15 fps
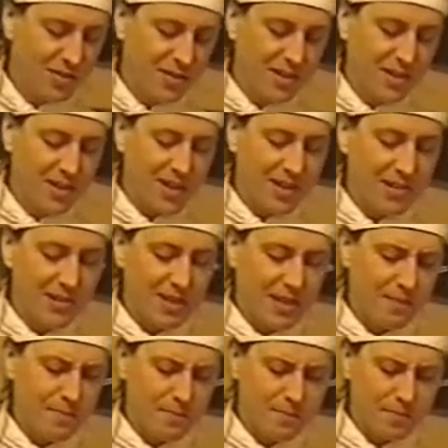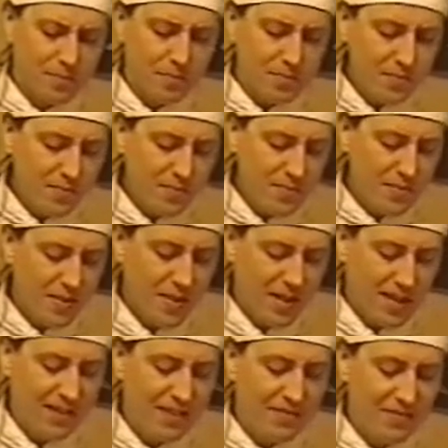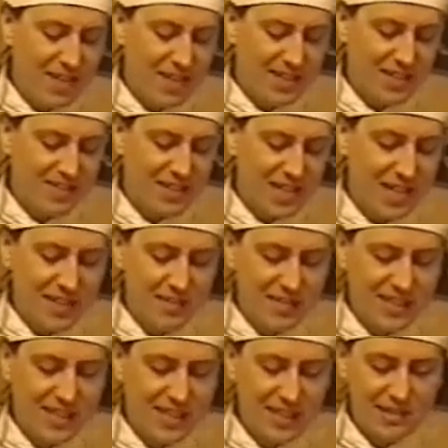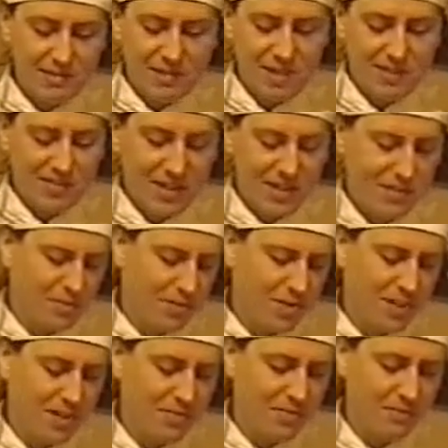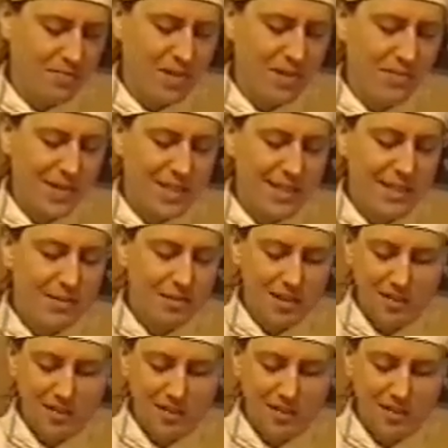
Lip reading: I mean, if you're doing it out of a tin as well, you want to pre-mix it, whereas